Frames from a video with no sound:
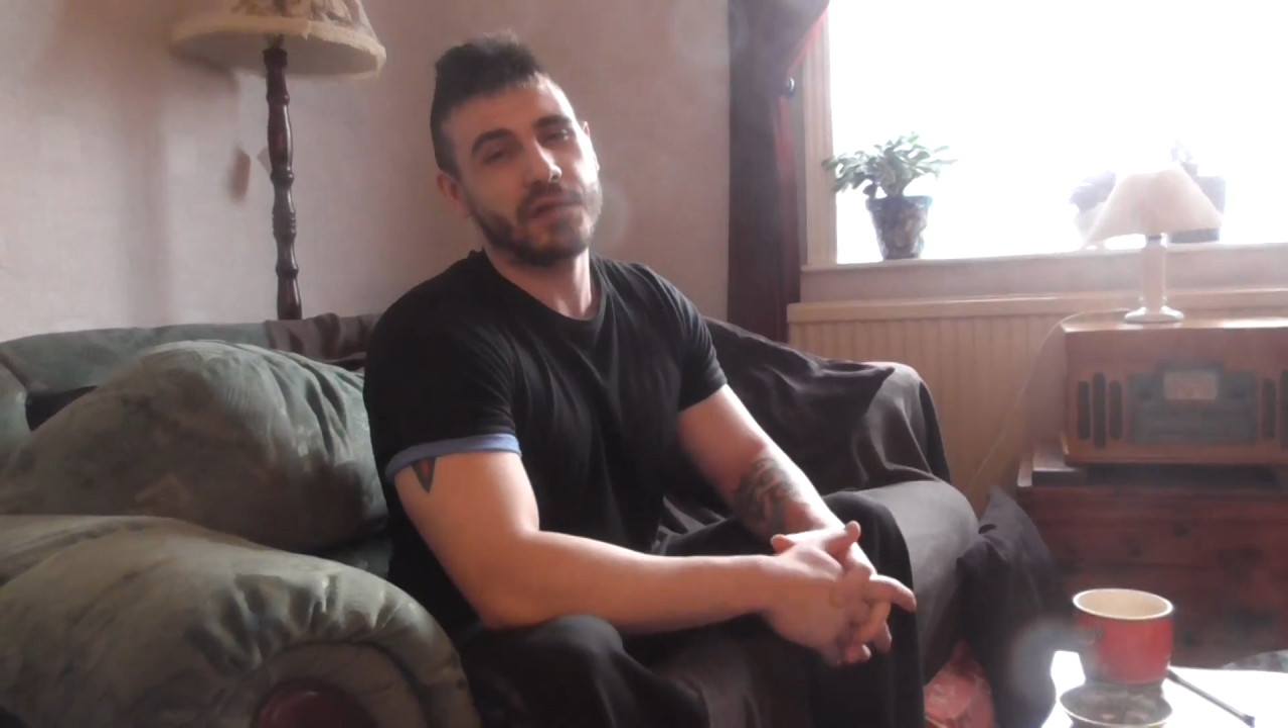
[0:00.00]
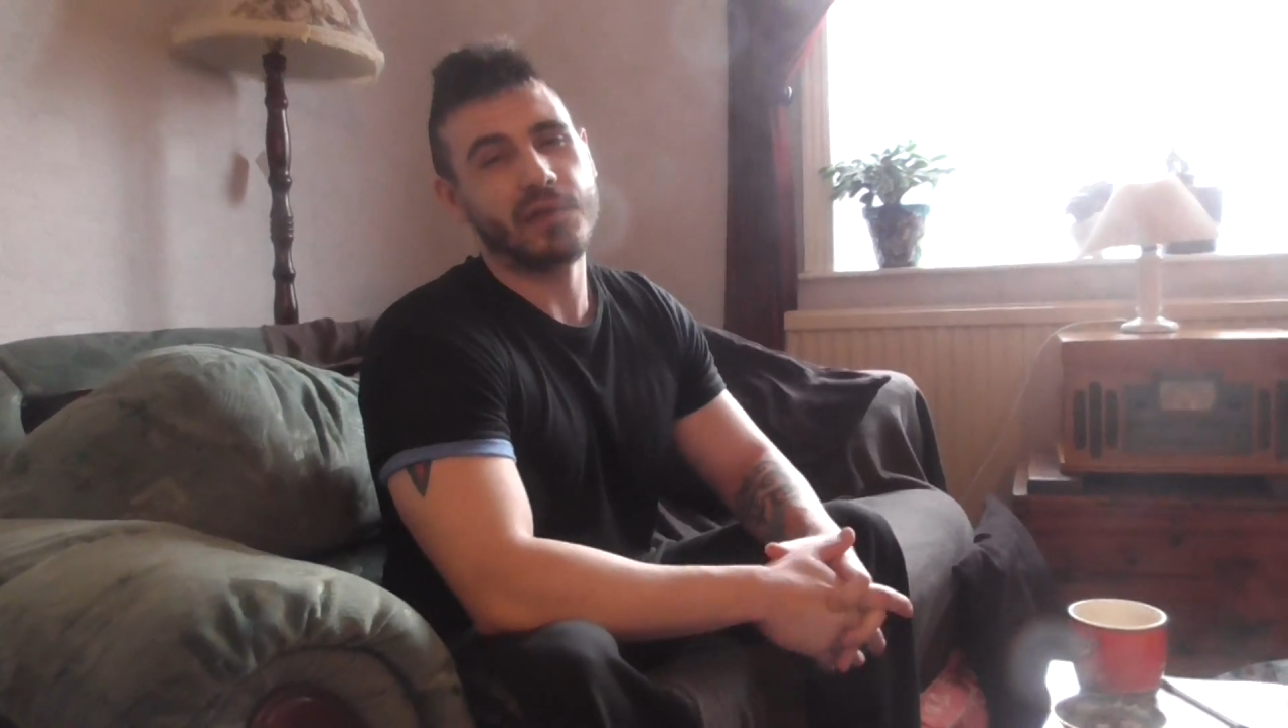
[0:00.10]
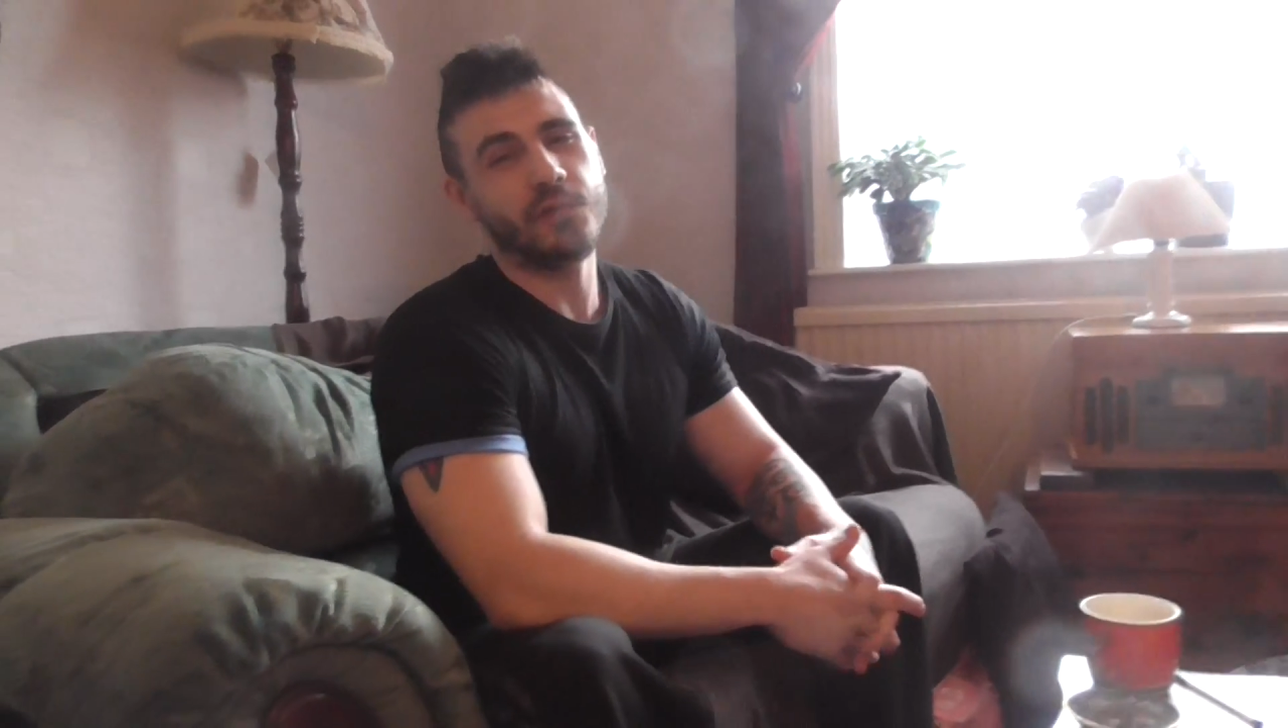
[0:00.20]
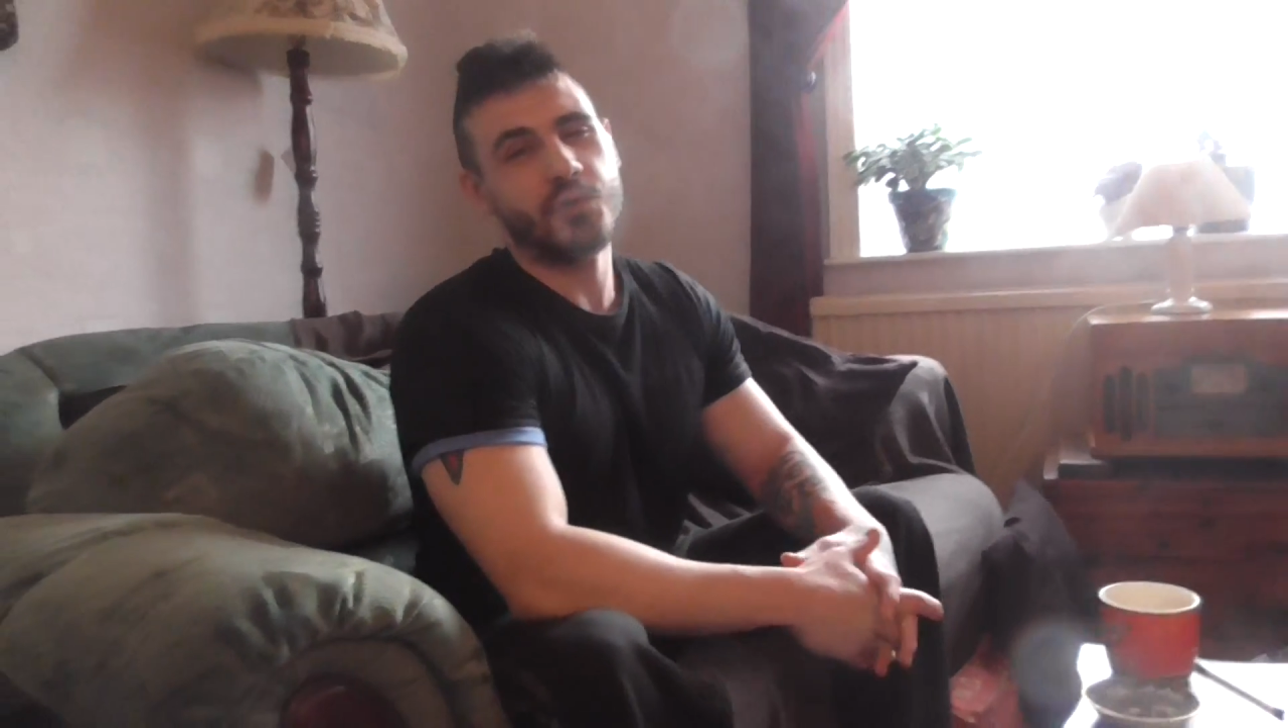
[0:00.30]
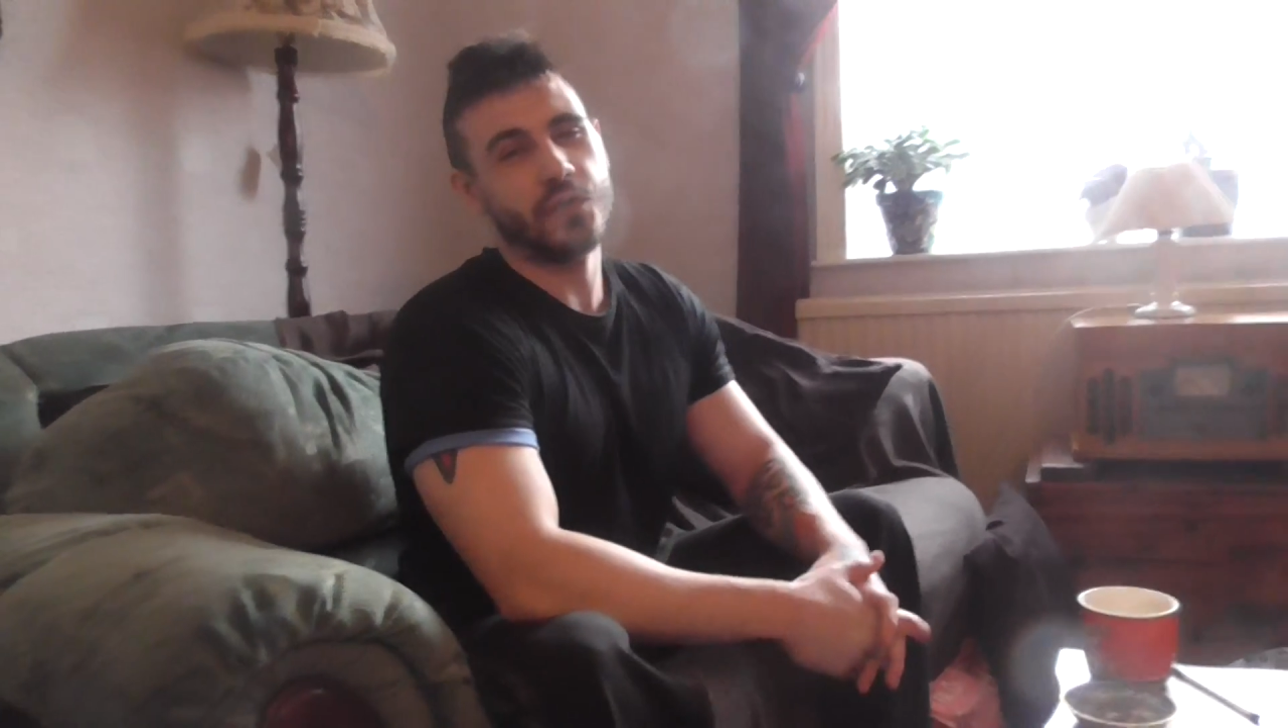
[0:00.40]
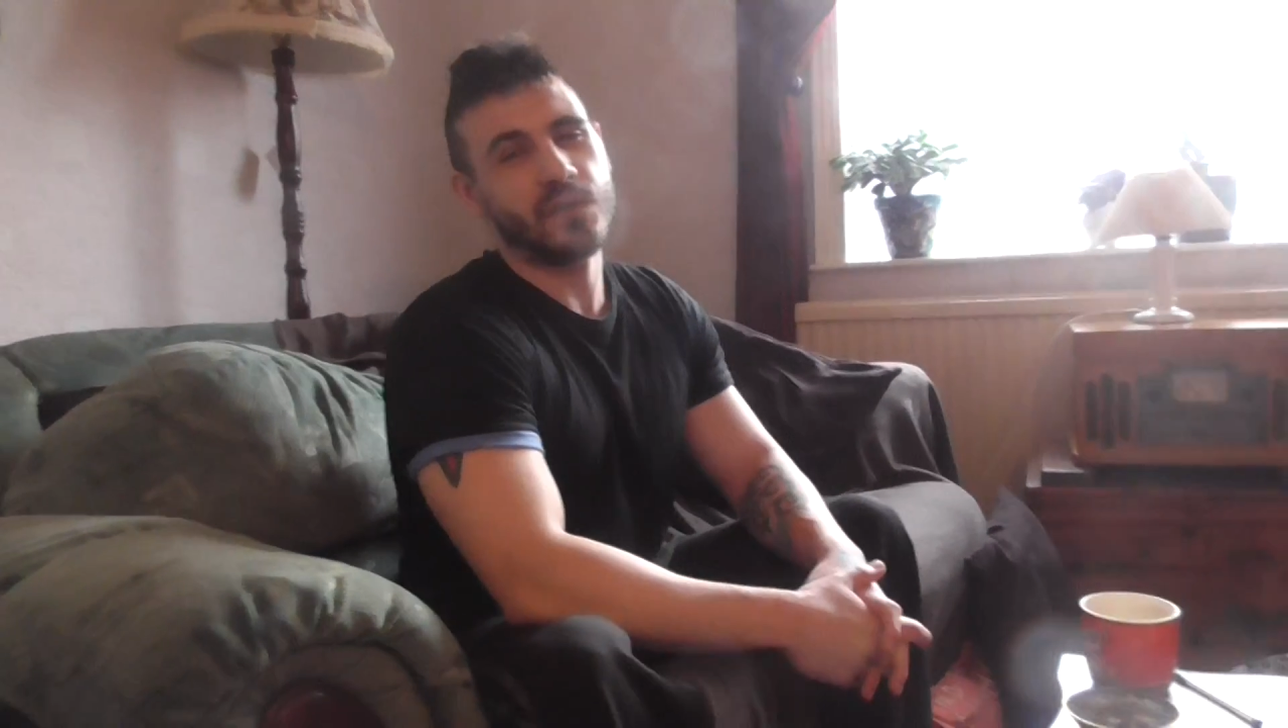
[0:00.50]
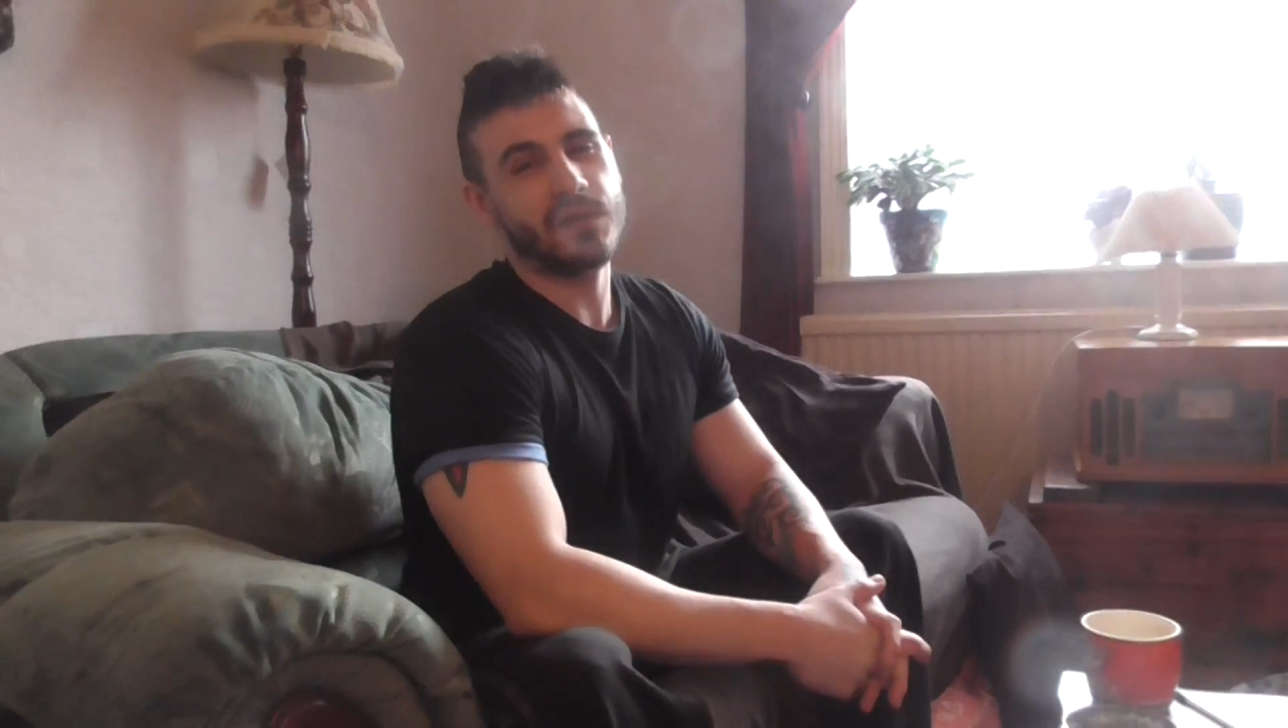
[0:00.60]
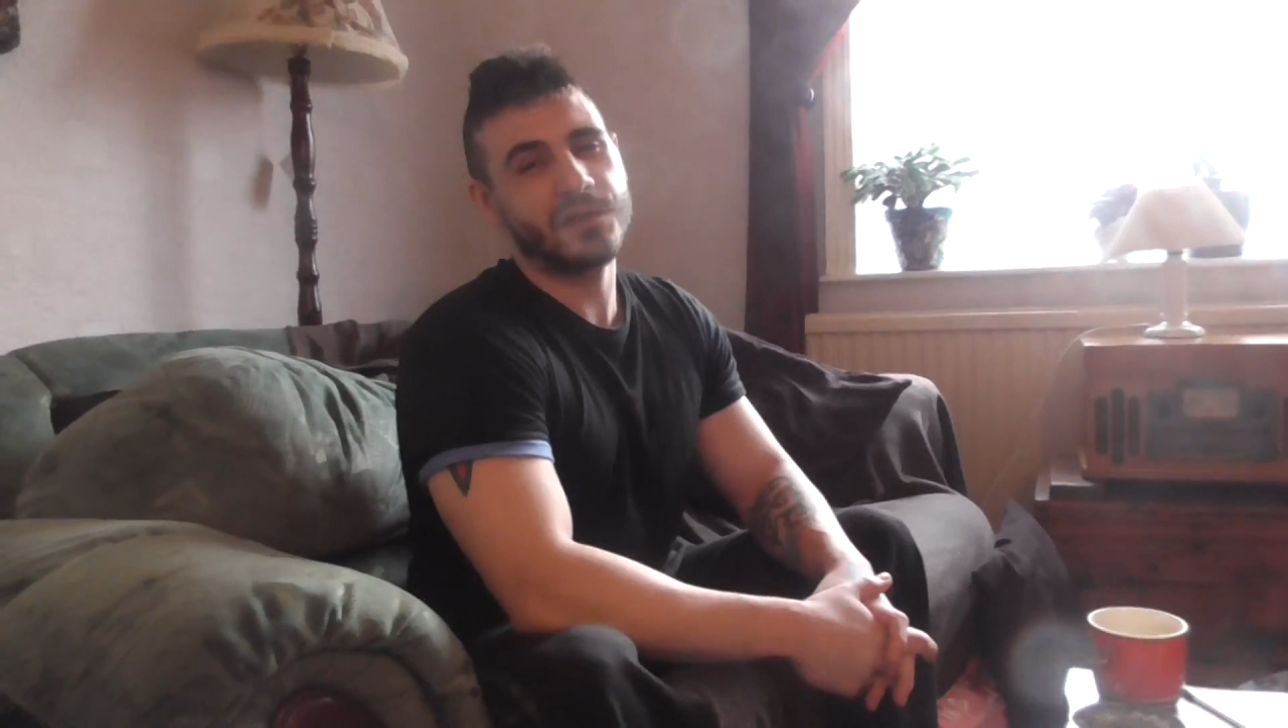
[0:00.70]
delusional